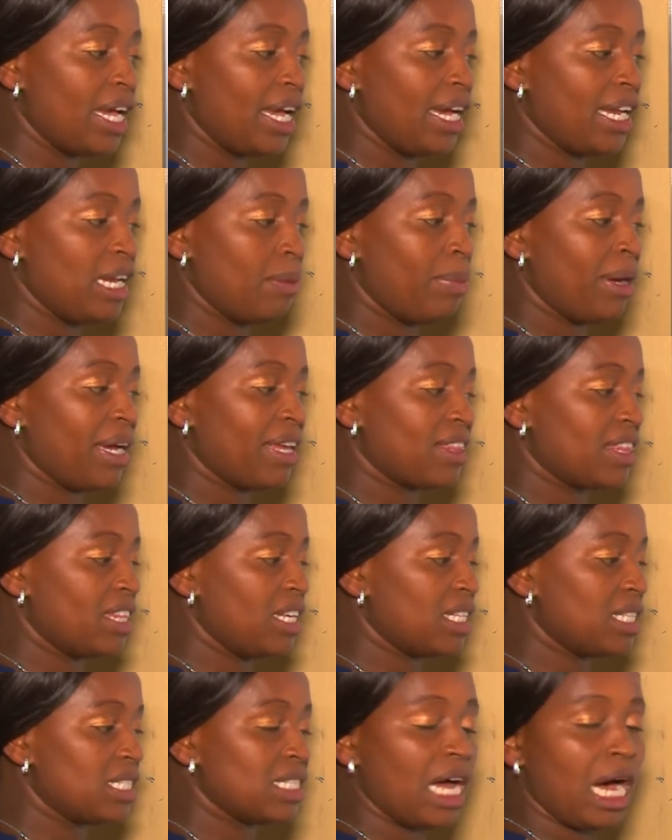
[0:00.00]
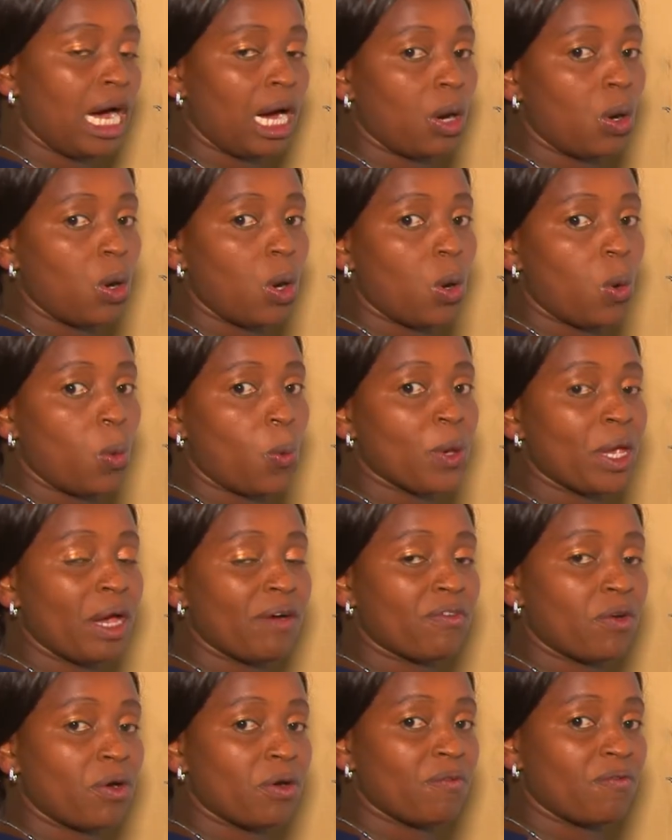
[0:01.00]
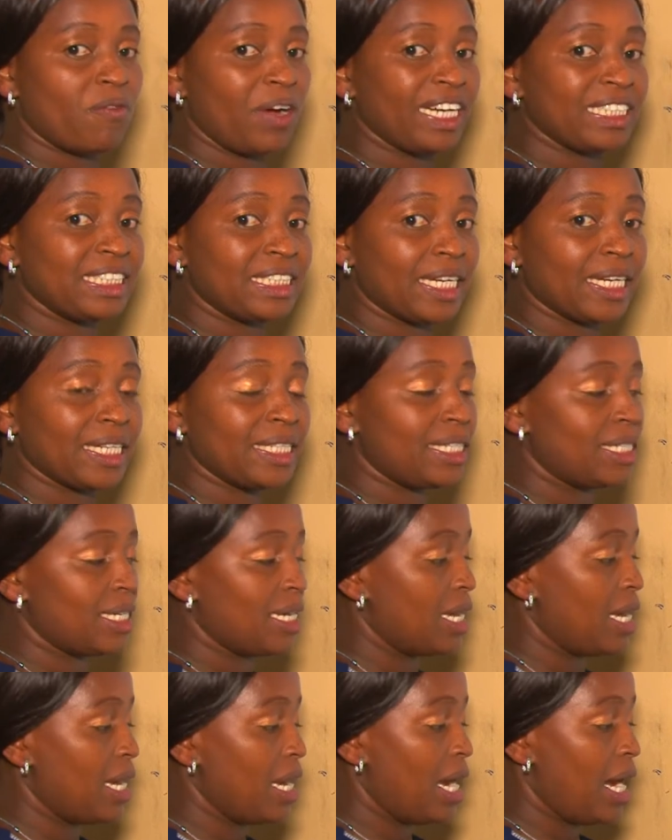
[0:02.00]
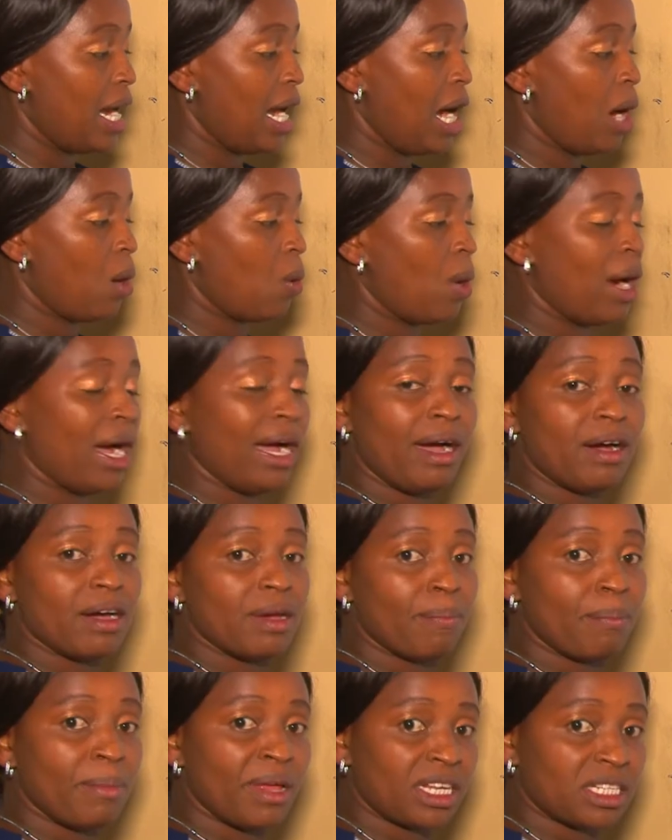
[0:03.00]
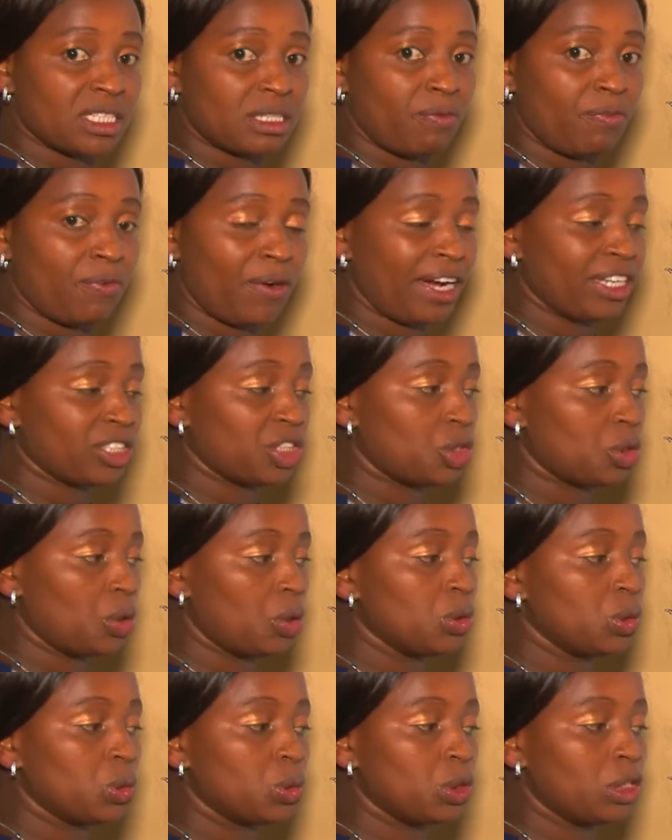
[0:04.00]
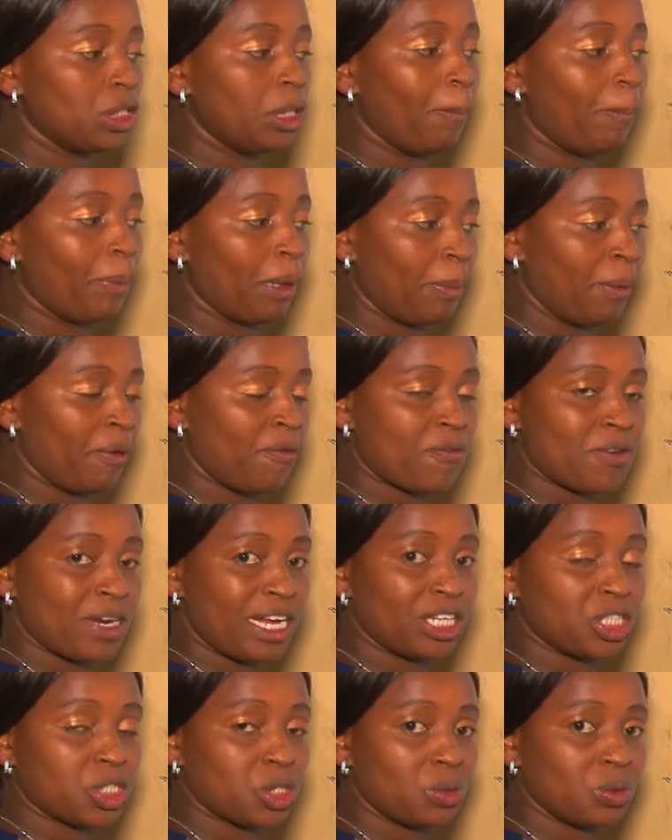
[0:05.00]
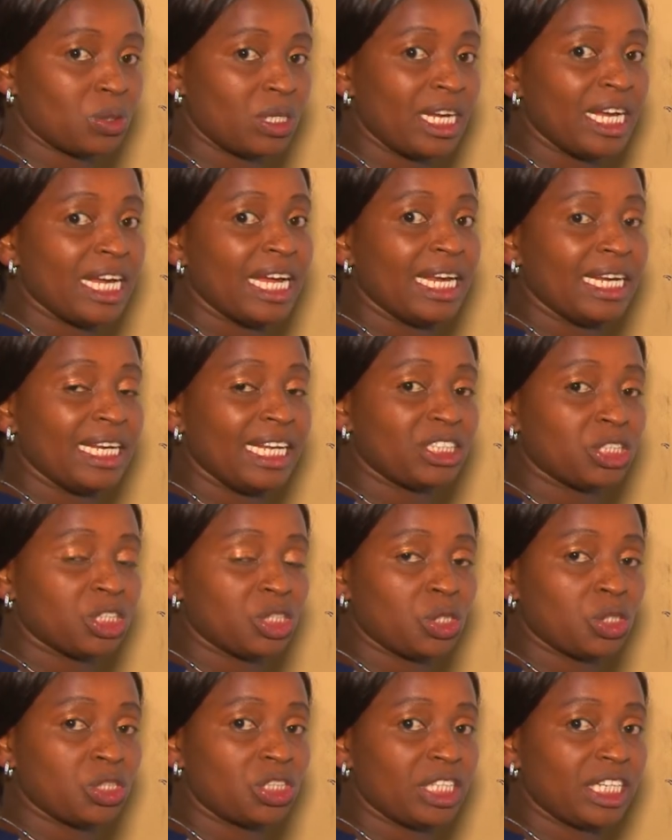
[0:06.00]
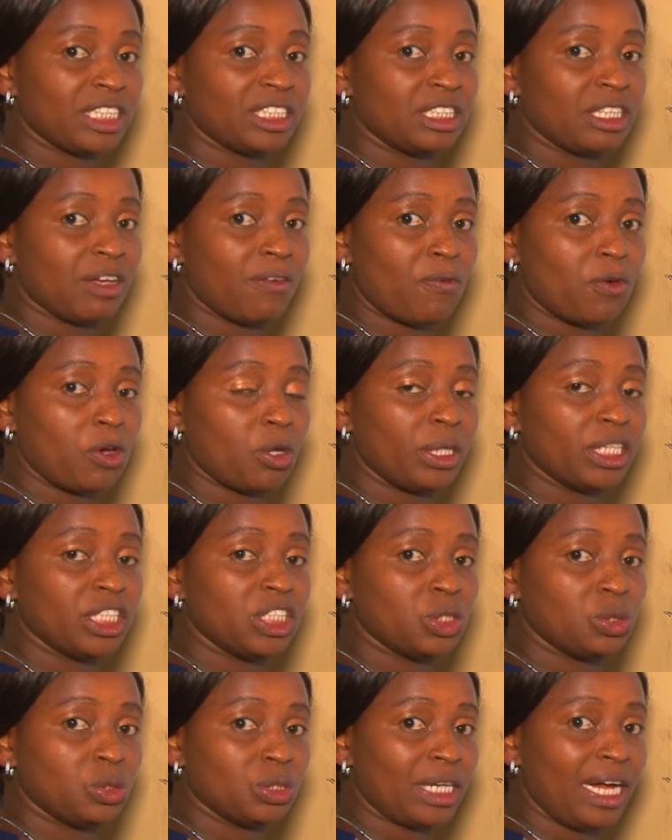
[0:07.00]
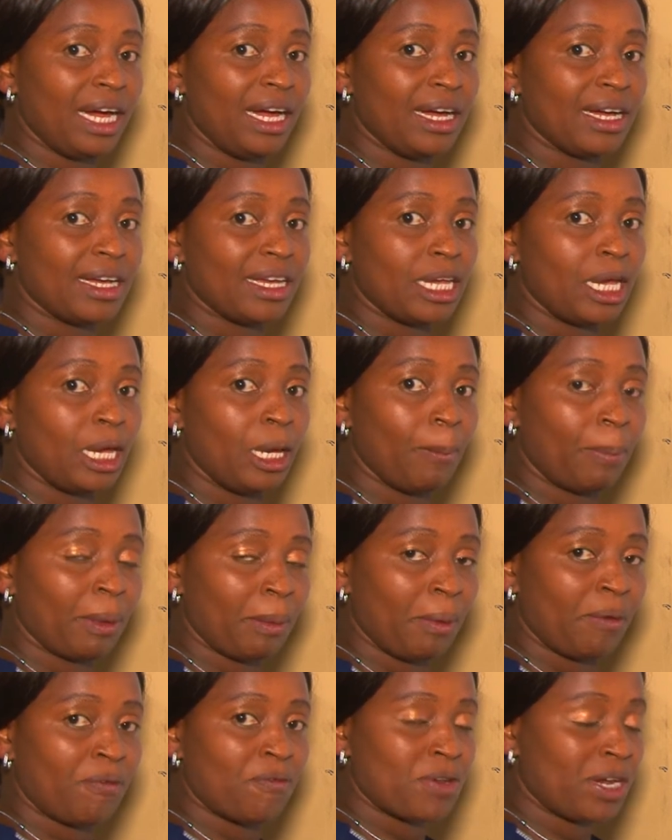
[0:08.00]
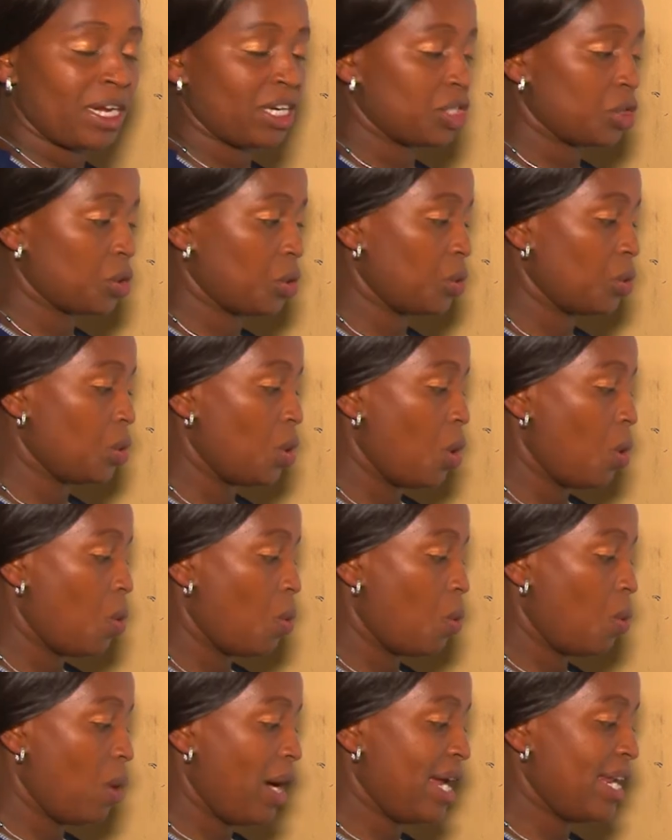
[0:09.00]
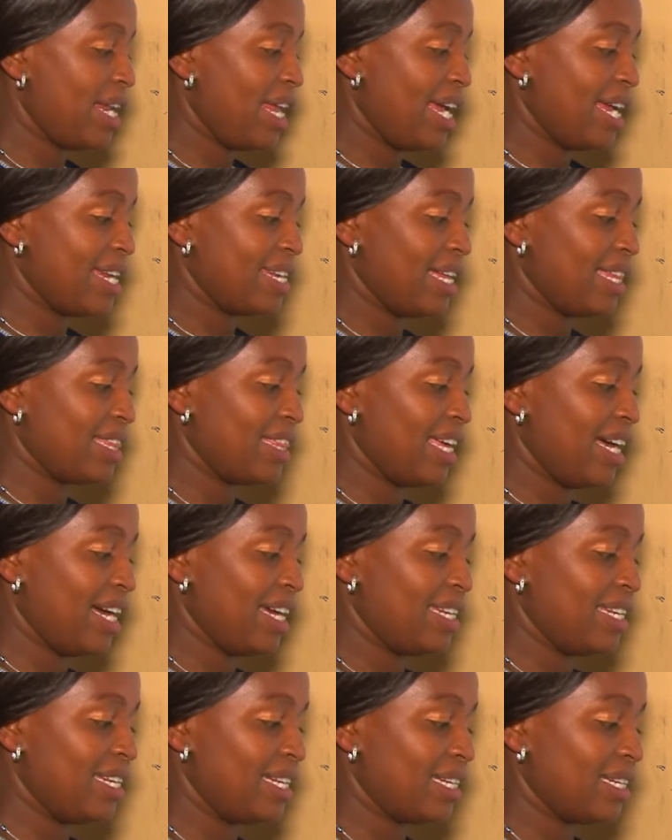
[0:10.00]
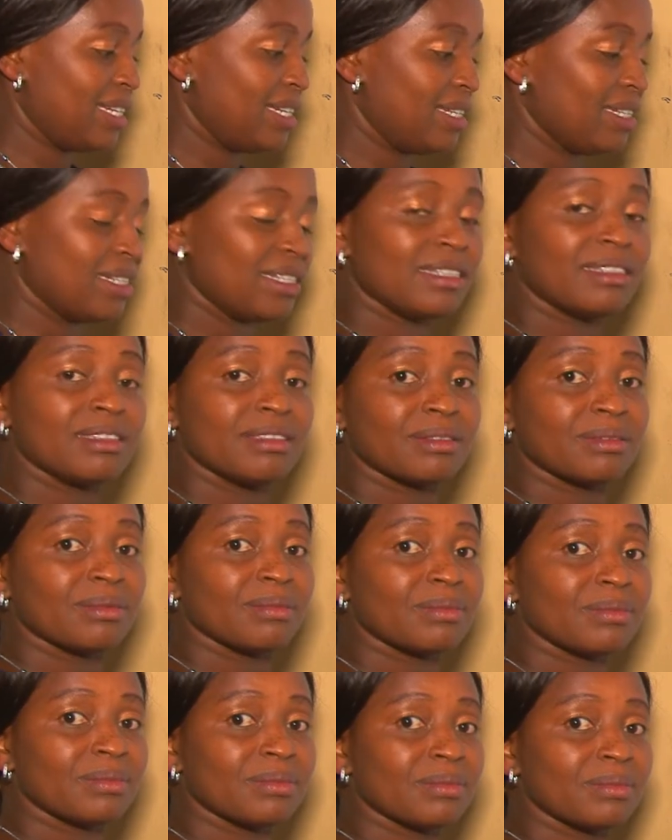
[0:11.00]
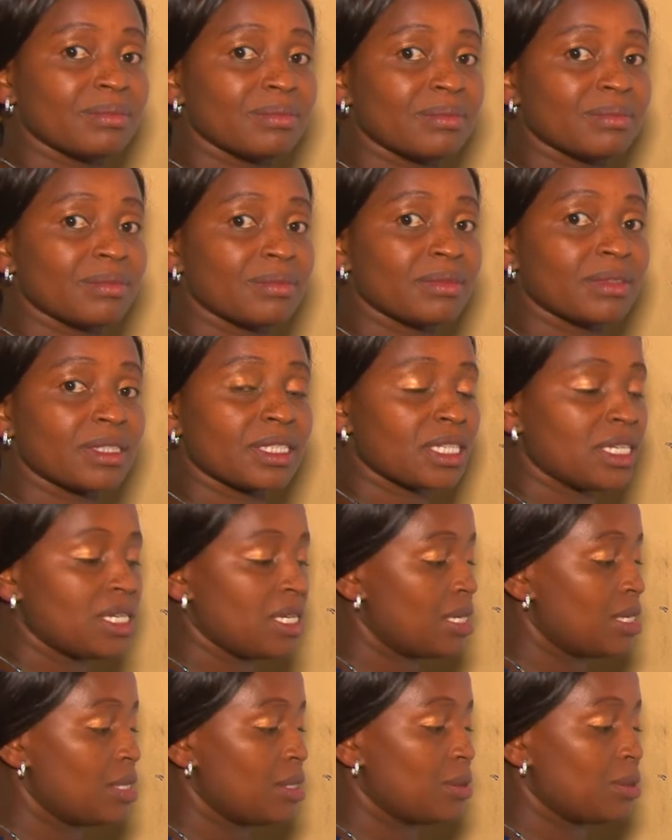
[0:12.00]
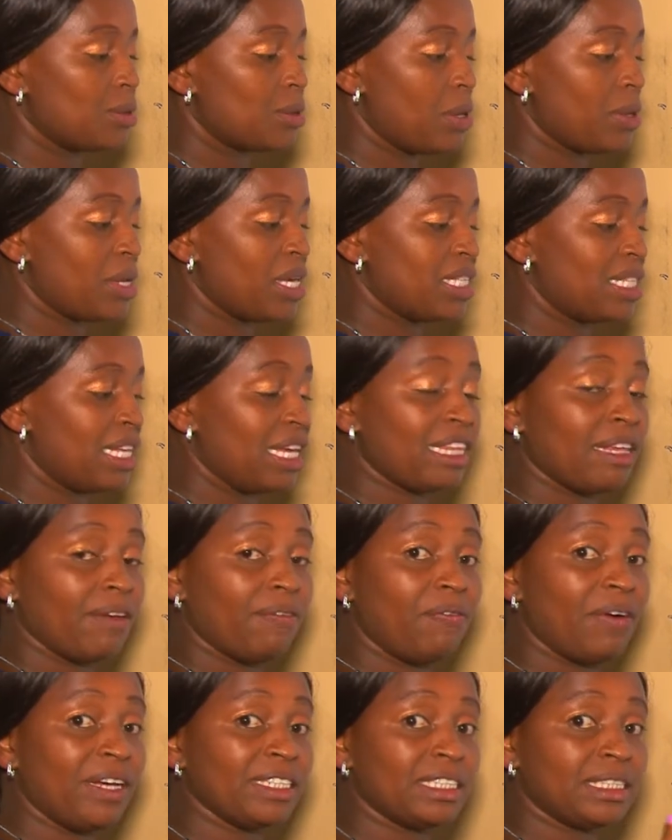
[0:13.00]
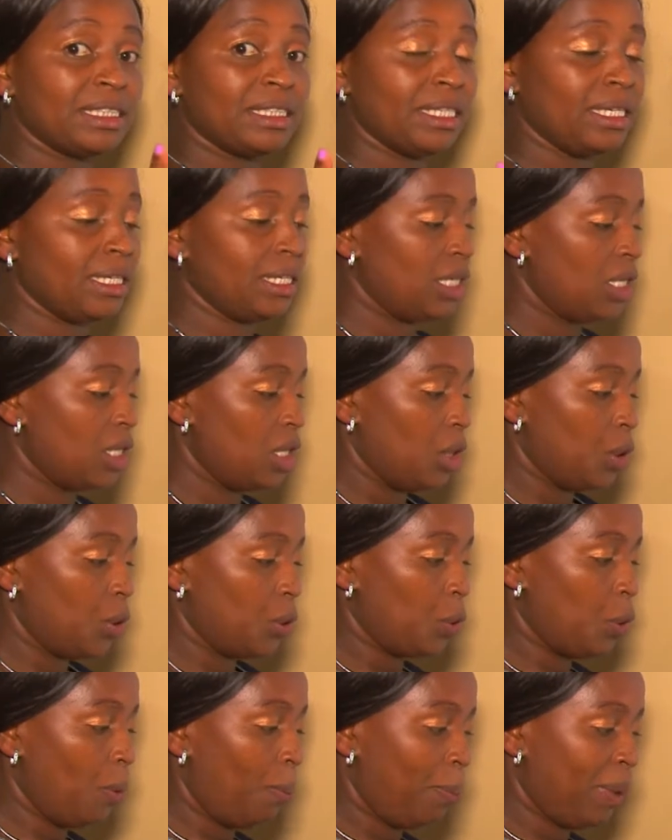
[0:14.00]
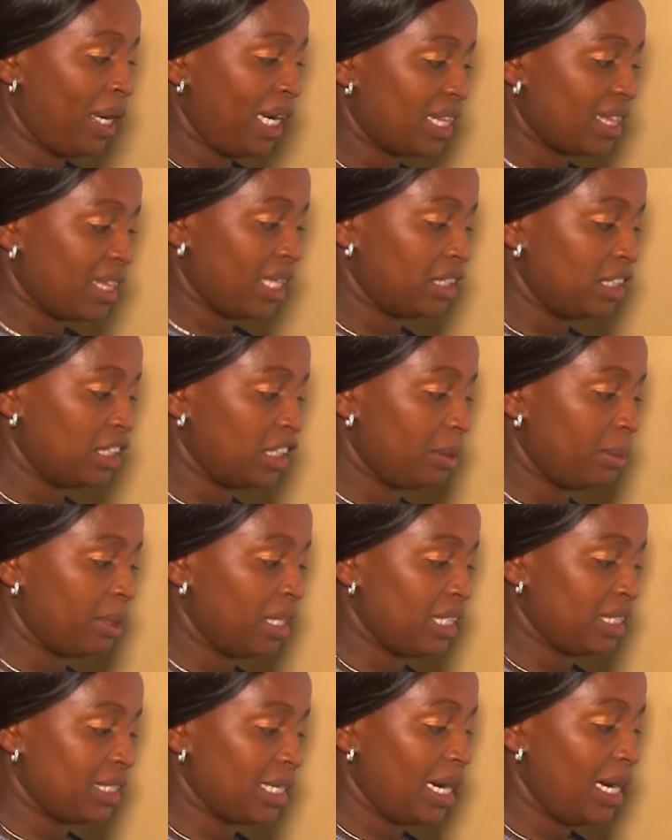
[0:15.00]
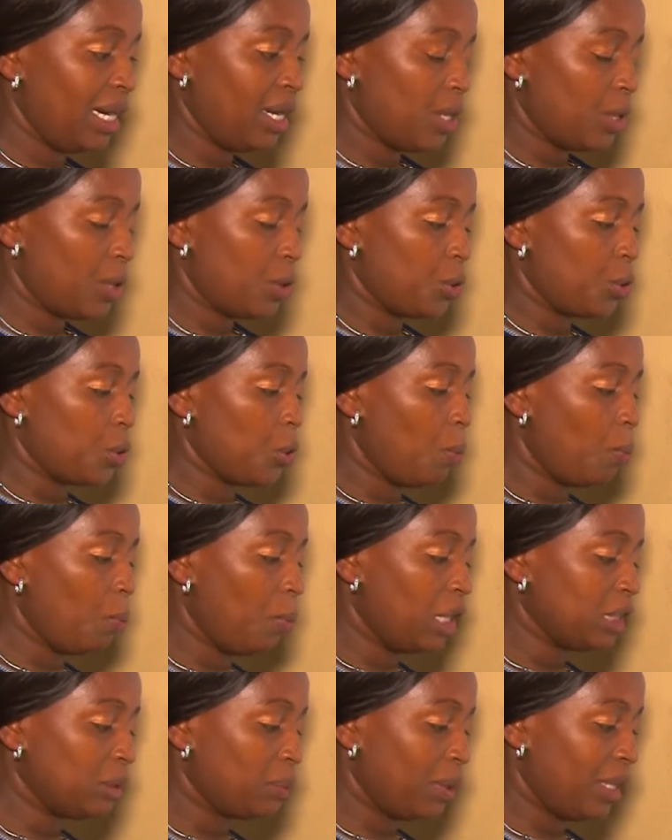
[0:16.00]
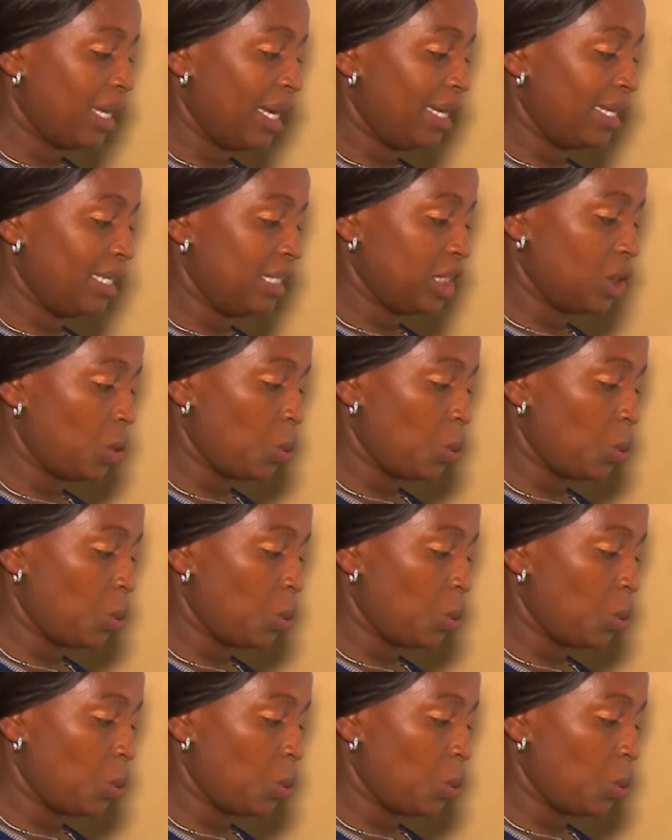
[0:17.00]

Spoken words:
And by this now, we have converted our mixed fraction to improper fraction. Let's also change the following into the improper fraction. 1.3. So we are saying the first thing, you pick the denominator, you multiply it